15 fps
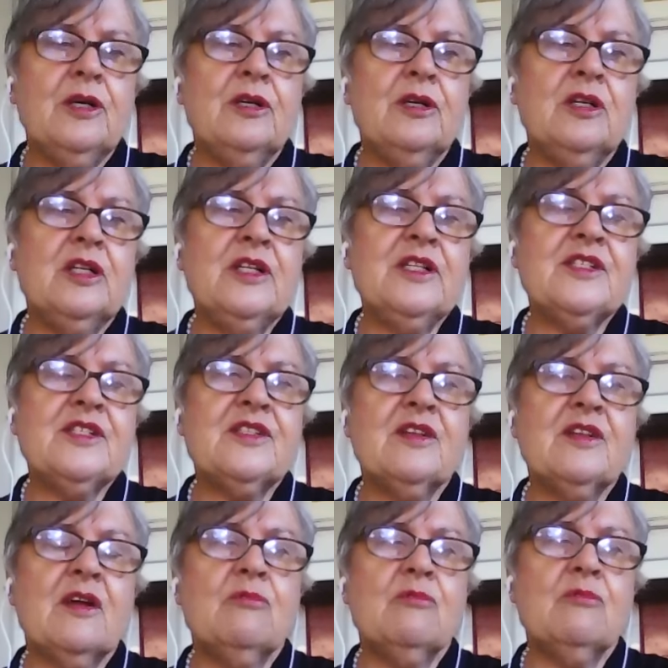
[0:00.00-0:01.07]
Let's
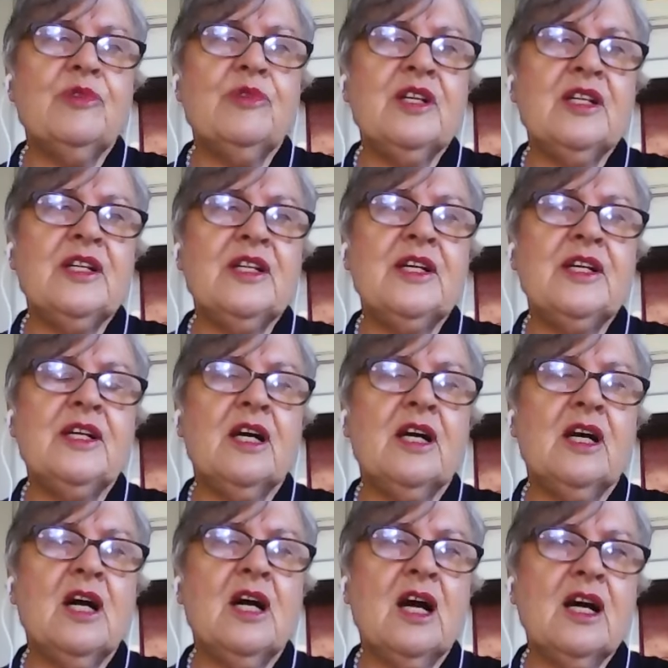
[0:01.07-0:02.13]
really
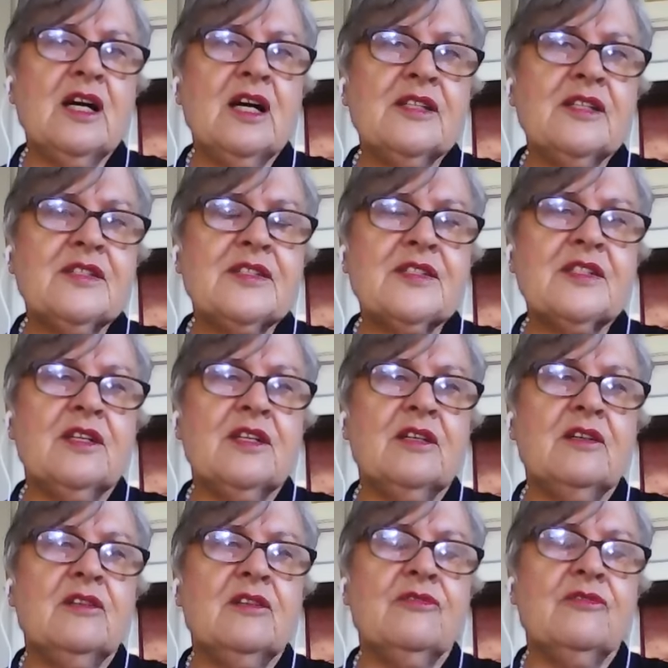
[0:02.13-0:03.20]
ask
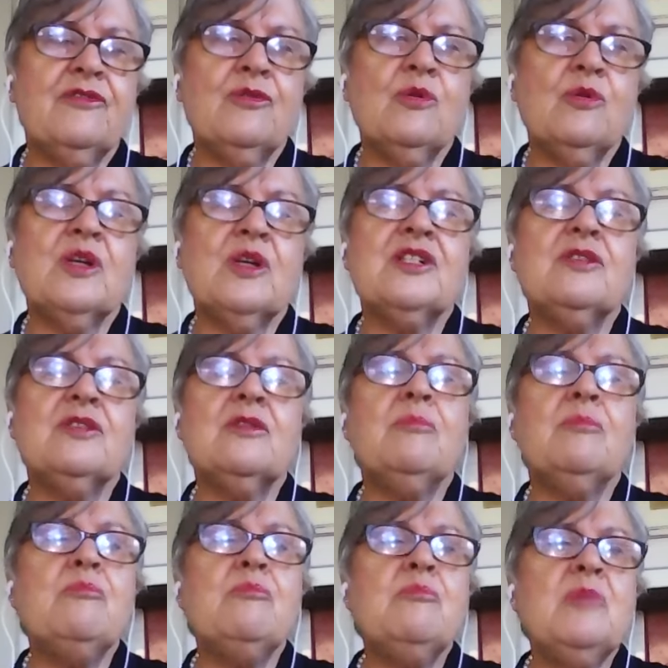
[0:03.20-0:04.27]
for a
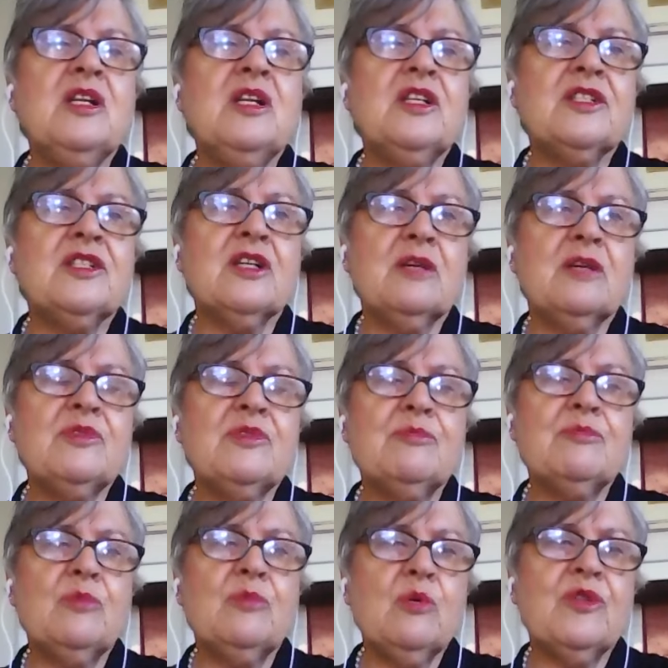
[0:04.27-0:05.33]
million times
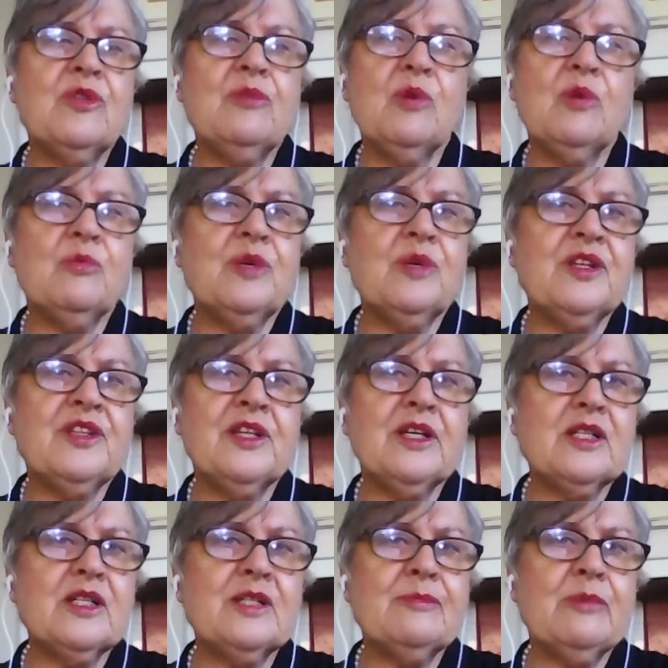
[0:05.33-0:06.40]
more than what we think
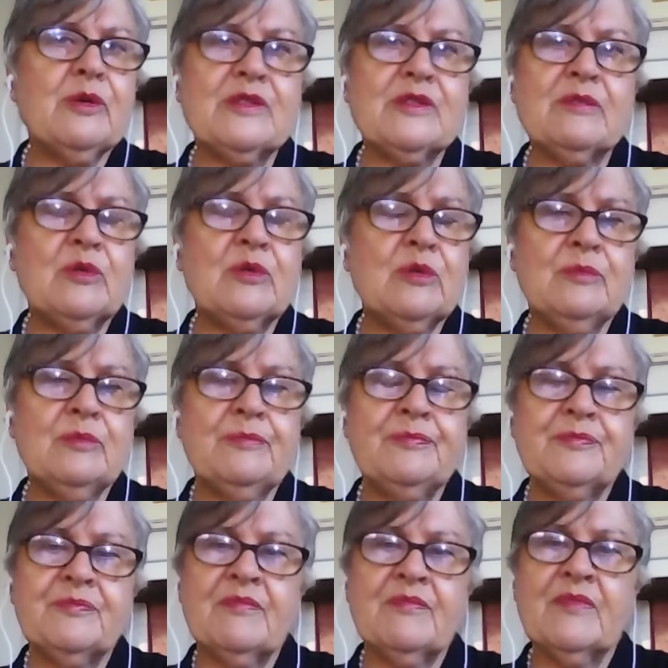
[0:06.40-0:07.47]
is possible,
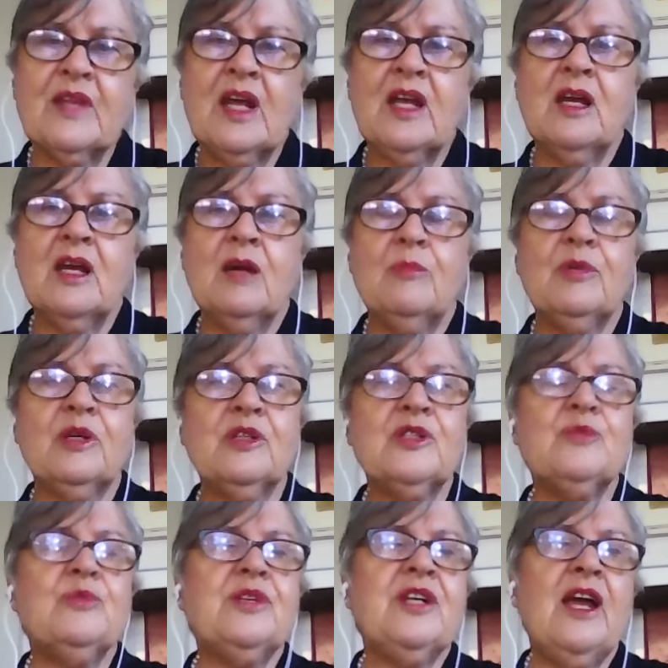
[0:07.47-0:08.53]
because
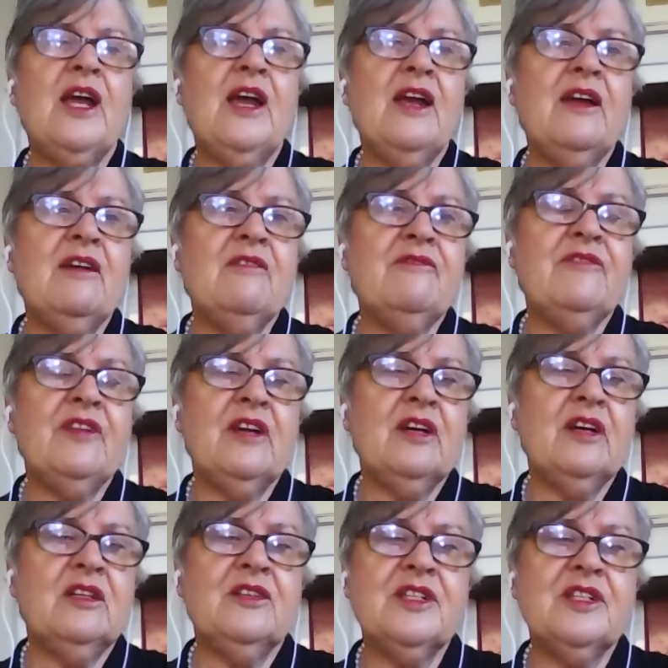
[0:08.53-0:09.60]
we have
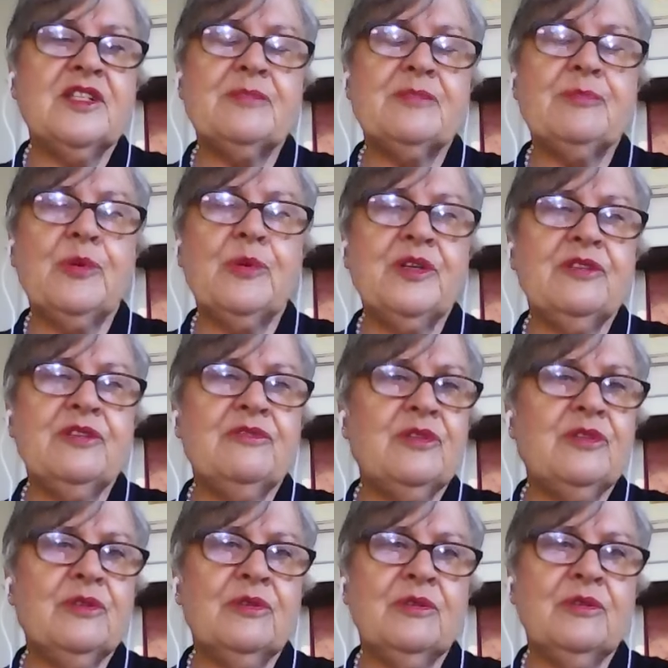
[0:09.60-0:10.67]
this point of
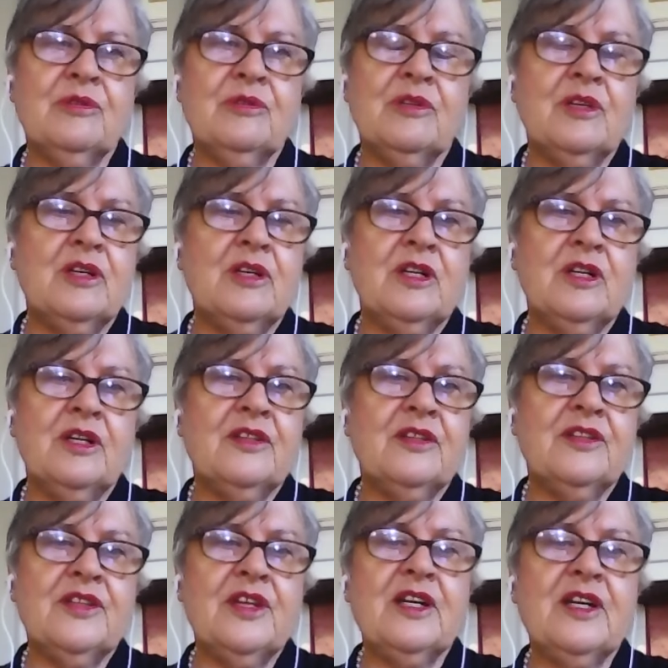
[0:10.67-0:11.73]
view
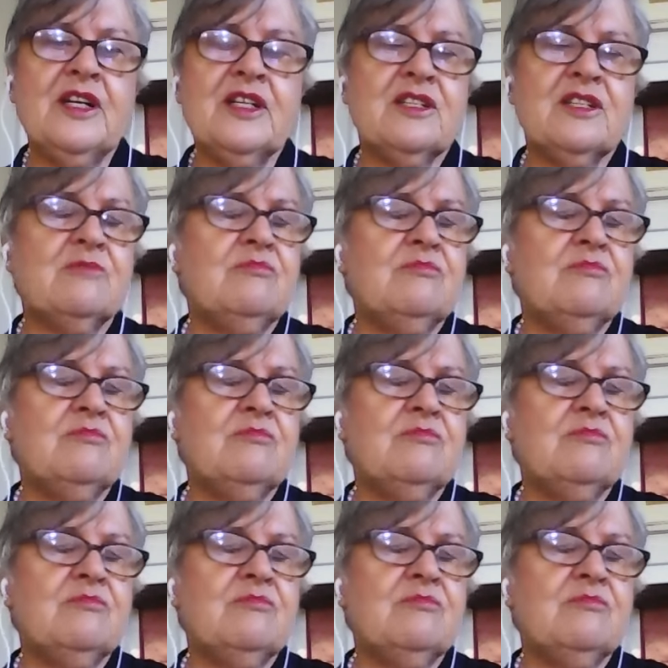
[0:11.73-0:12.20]
that